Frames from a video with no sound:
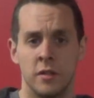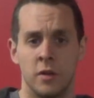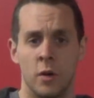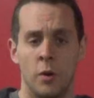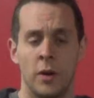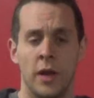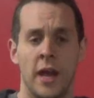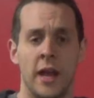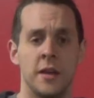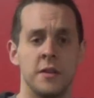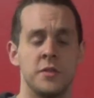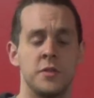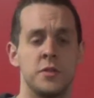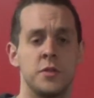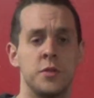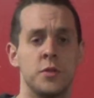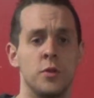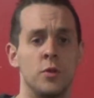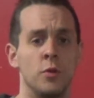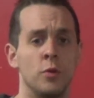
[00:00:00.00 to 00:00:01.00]
okay,
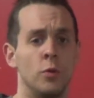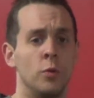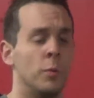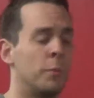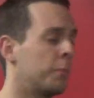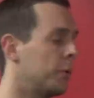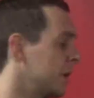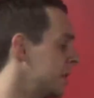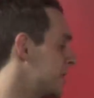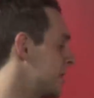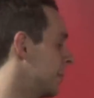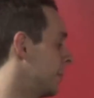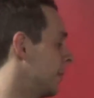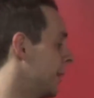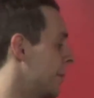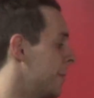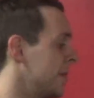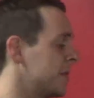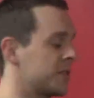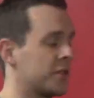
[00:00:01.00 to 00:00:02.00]
to put some
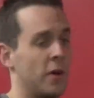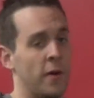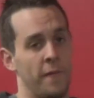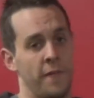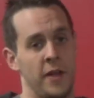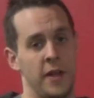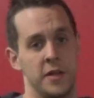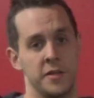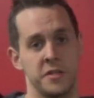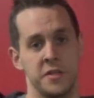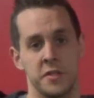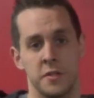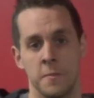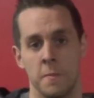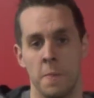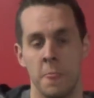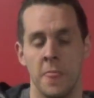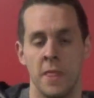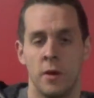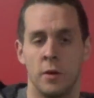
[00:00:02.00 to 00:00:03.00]
limits on this.
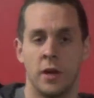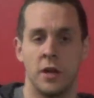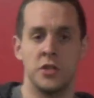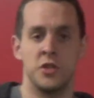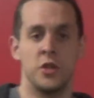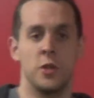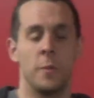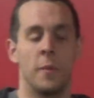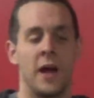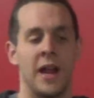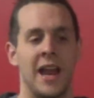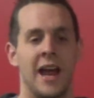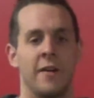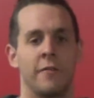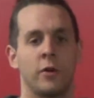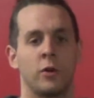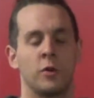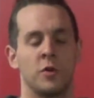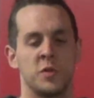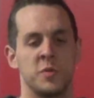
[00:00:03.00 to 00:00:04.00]
Okay, so you might have
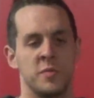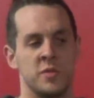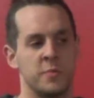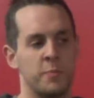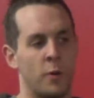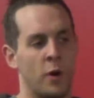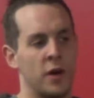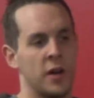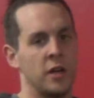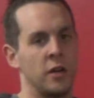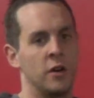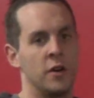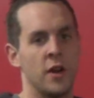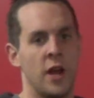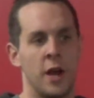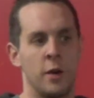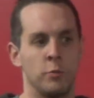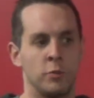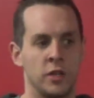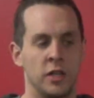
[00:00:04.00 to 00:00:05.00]
a Christmas party or
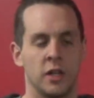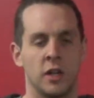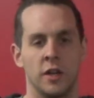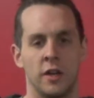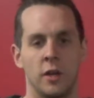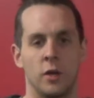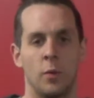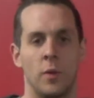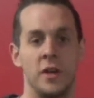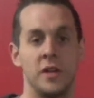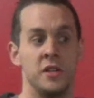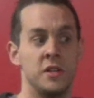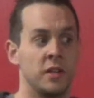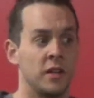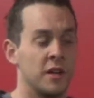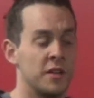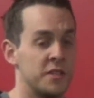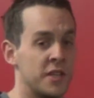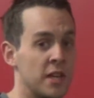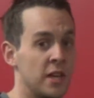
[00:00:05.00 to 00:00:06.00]
night where you're going to go in and you're
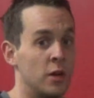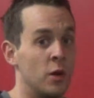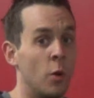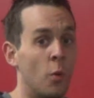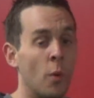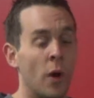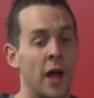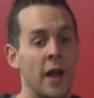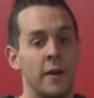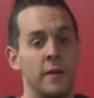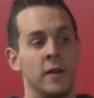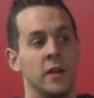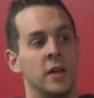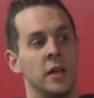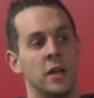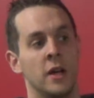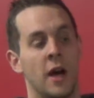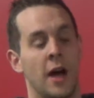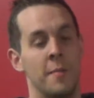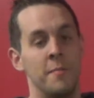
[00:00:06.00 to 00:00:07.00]
going to say, you know what,
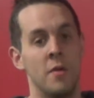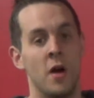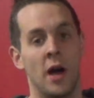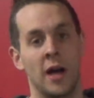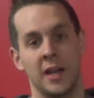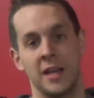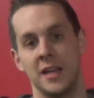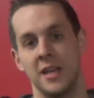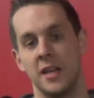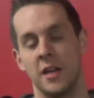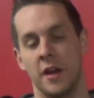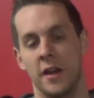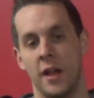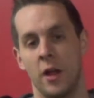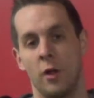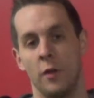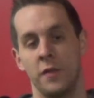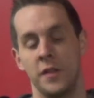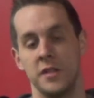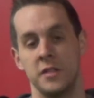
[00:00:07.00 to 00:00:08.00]
I'm not going to eat
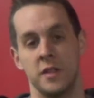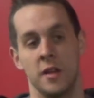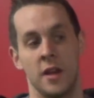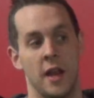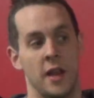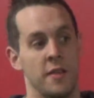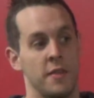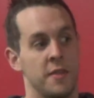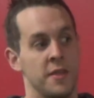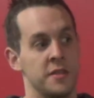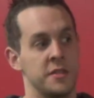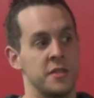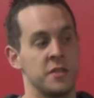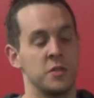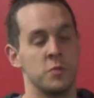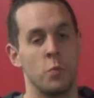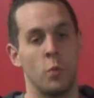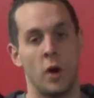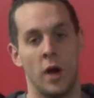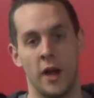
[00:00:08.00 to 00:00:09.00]
unhealthy tonight. This
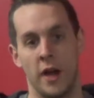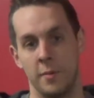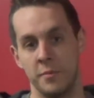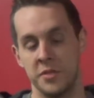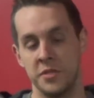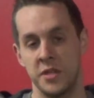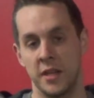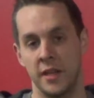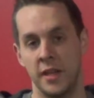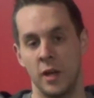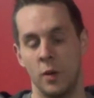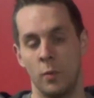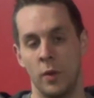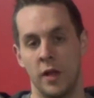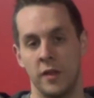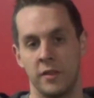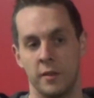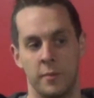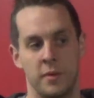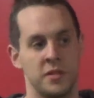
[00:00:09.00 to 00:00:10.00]
is what I'm sticking
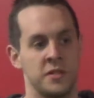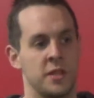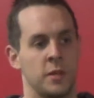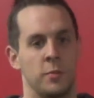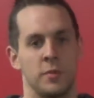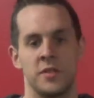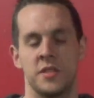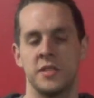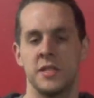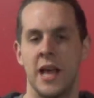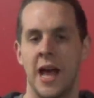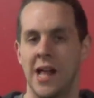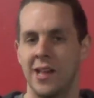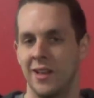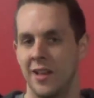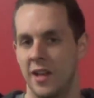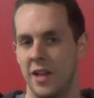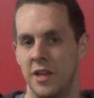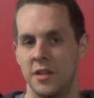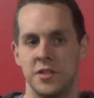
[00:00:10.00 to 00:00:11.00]
with. I'm going to stick with
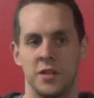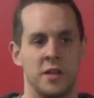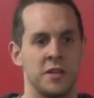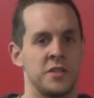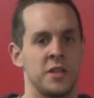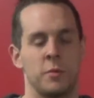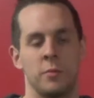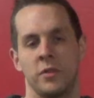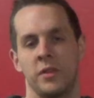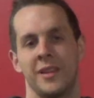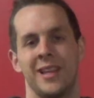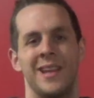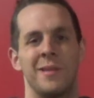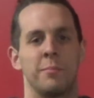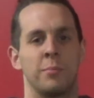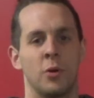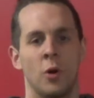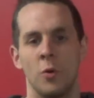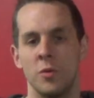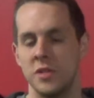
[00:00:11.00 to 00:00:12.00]
salads, I'm going to stick with lean
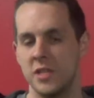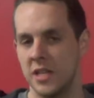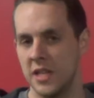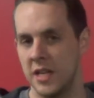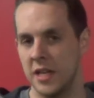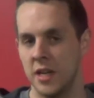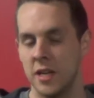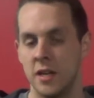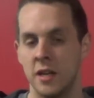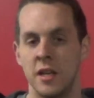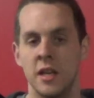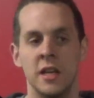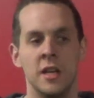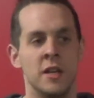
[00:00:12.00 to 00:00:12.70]
protein,